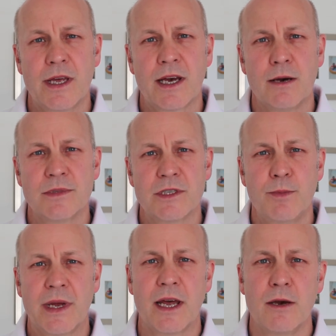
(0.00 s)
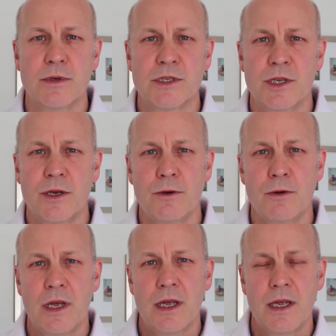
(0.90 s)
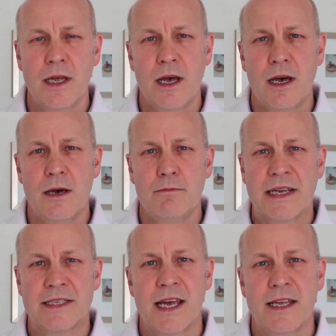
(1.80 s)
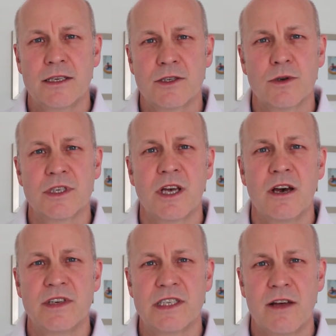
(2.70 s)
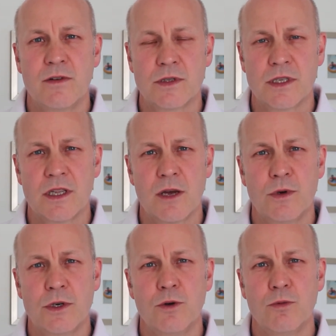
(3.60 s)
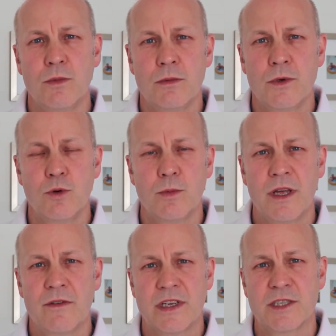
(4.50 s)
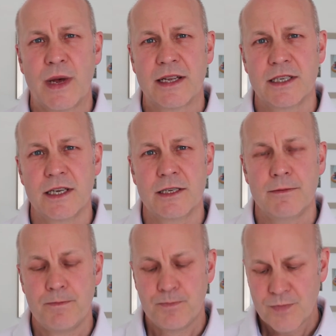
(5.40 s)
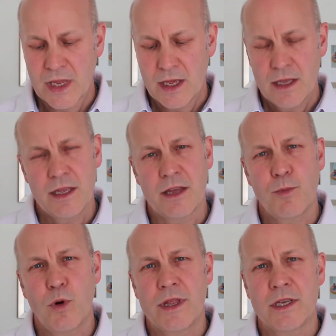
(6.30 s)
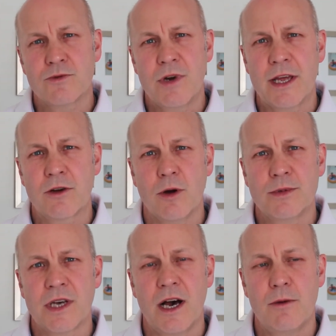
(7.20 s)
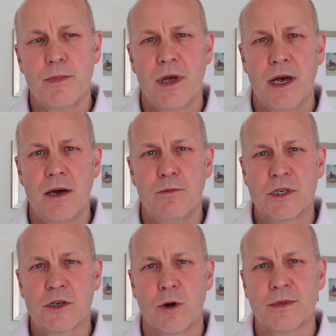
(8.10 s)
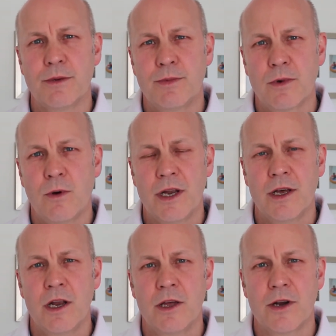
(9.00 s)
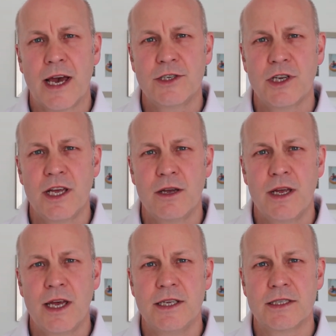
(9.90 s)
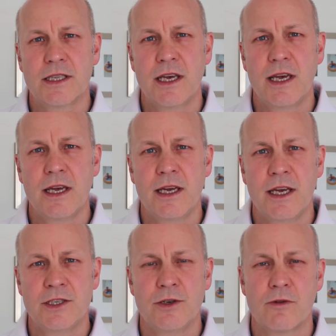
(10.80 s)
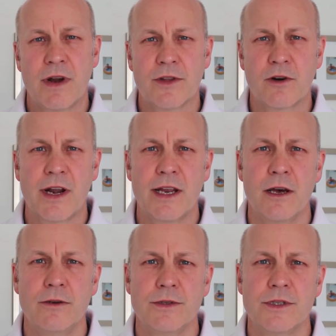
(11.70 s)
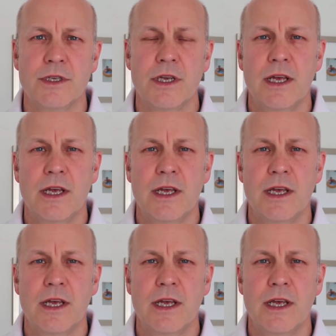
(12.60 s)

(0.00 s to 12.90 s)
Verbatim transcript: it comes to being able to uh, maintain the sort of service levels that they would norm normally have expected. The other point that's really cropped up, uh, which cropped up quite early on actually, is the issue around the credit notes.